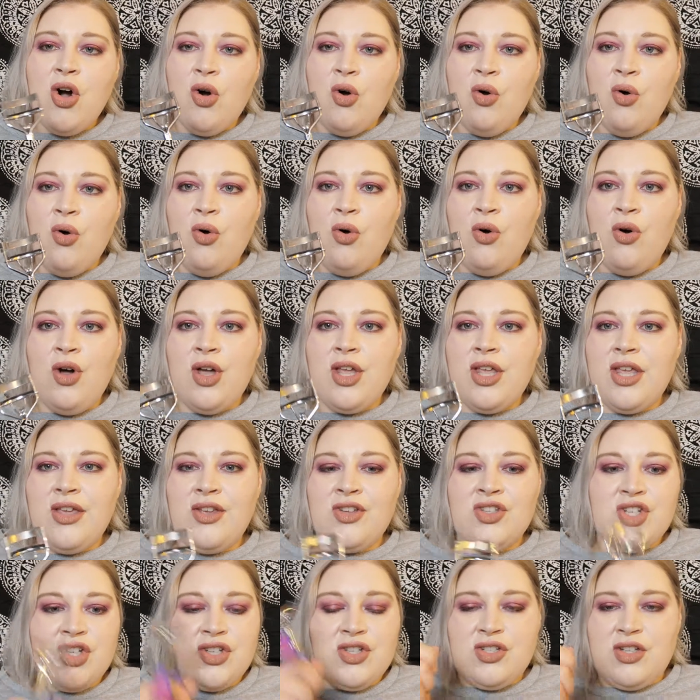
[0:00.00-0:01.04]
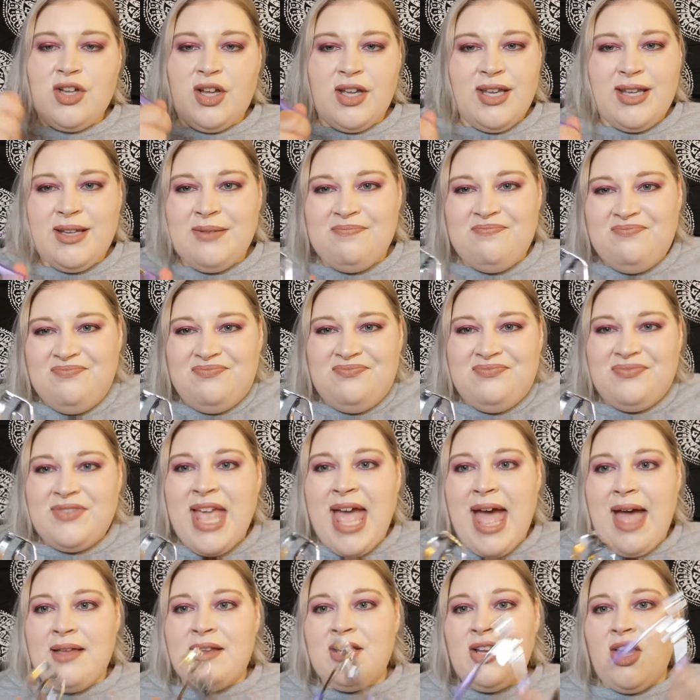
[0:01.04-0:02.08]
or you just like,
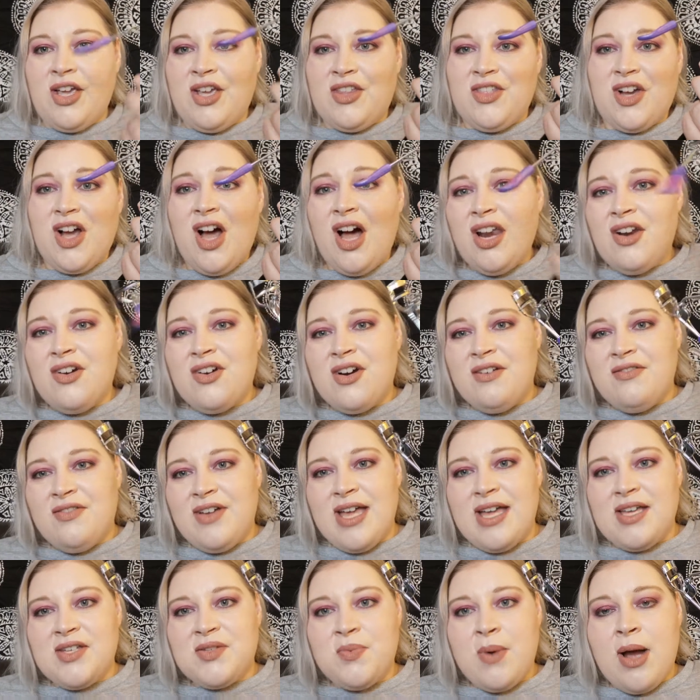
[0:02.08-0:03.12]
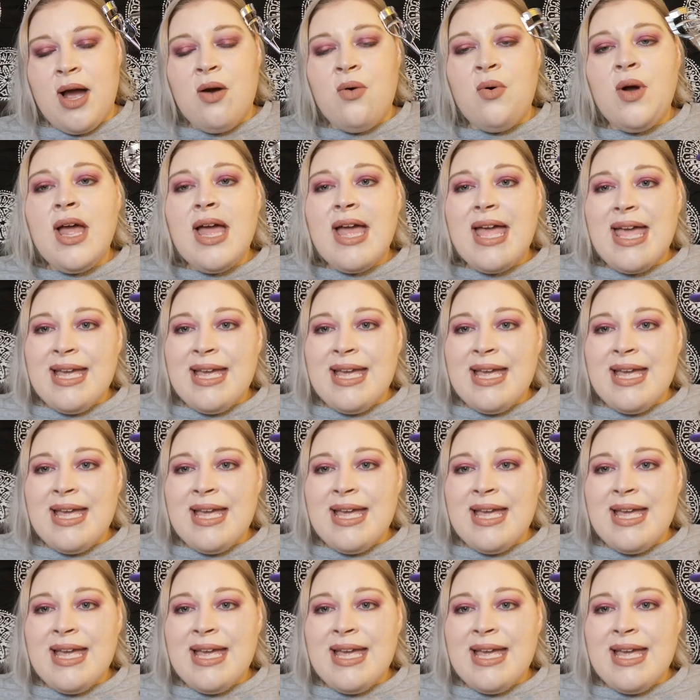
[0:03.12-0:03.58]
yeah, like the colour of it as well.